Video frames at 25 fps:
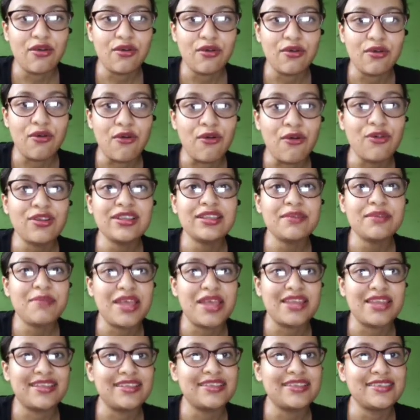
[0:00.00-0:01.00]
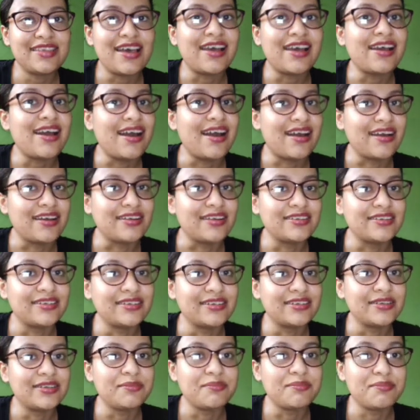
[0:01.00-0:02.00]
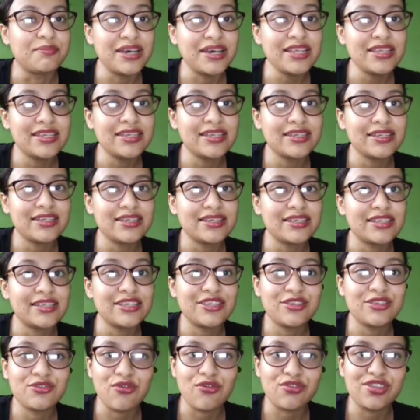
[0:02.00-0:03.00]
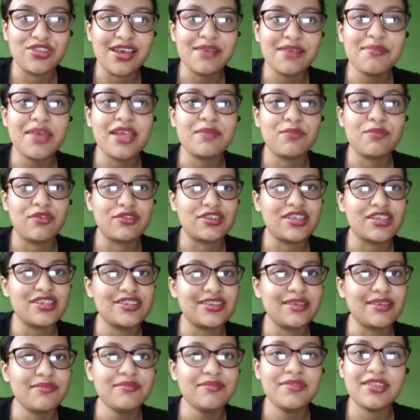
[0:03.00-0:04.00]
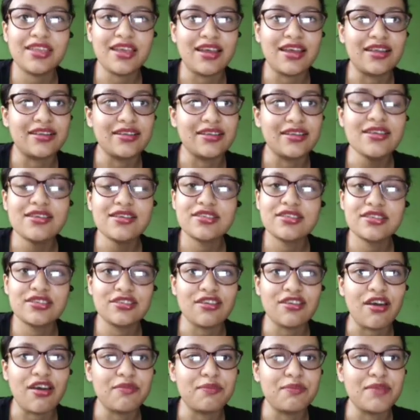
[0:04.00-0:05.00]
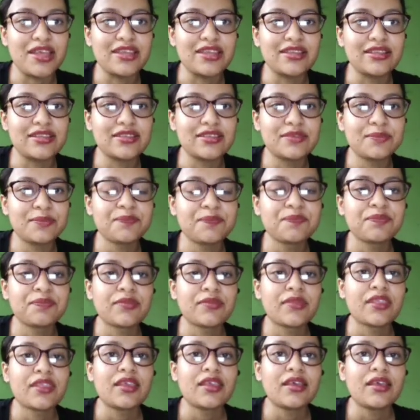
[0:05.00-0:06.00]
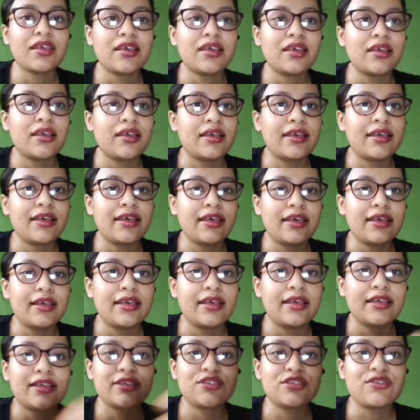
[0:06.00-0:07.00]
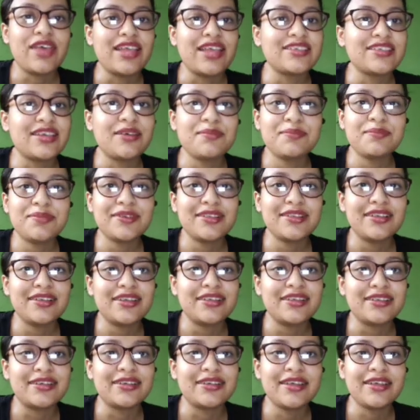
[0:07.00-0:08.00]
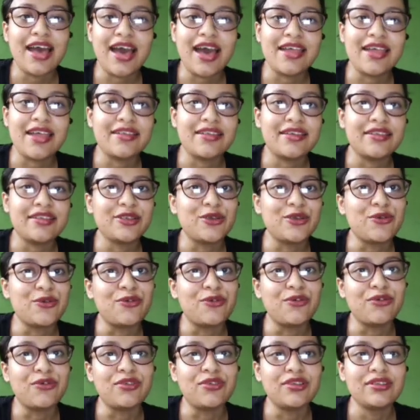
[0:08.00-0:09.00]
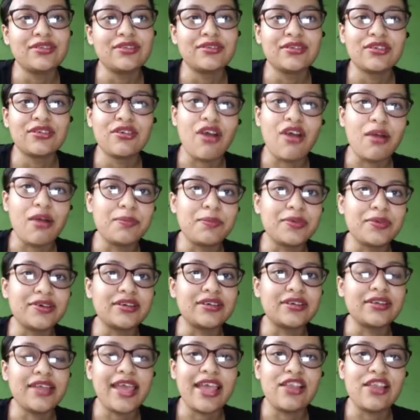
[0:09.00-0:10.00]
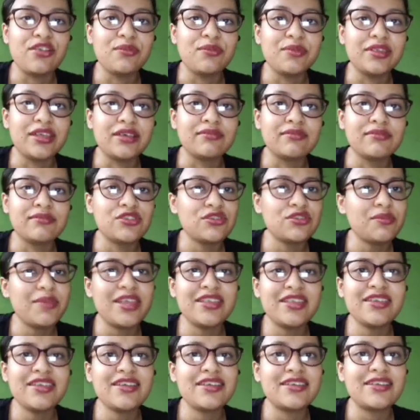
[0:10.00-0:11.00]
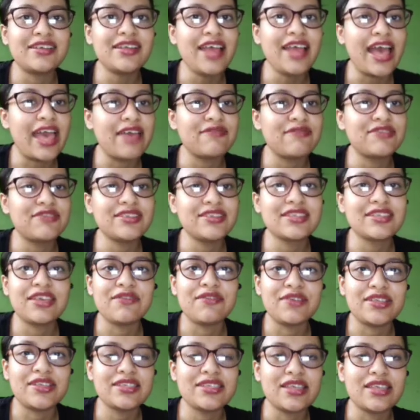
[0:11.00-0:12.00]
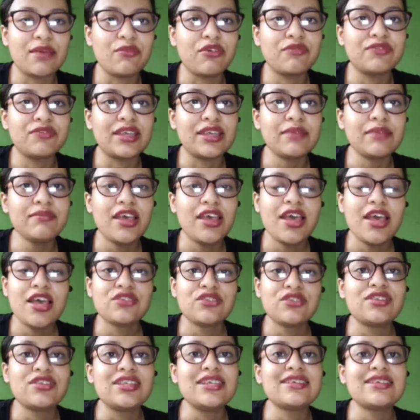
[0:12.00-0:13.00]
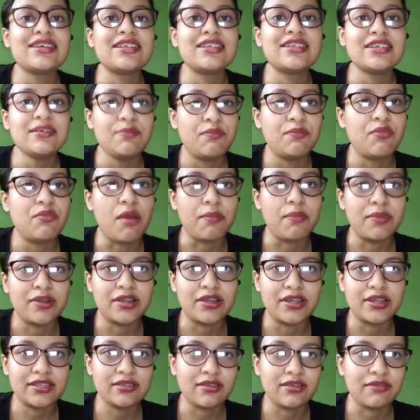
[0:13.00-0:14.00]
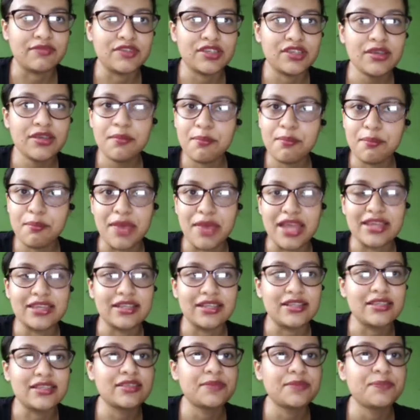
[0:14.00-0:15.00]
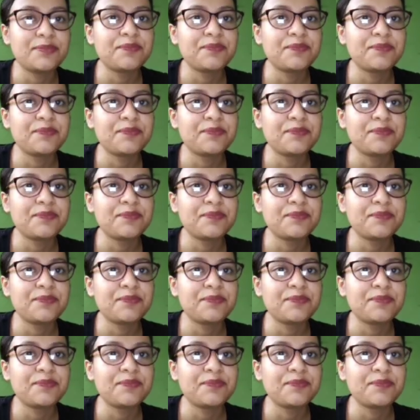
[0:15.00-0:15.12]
all the metals are hard, but sodium and potassium, they are the soft metals. So example are there iron, gold, copper, aluminum. So many are there. I have just given some of them. So these are the properties of the metals.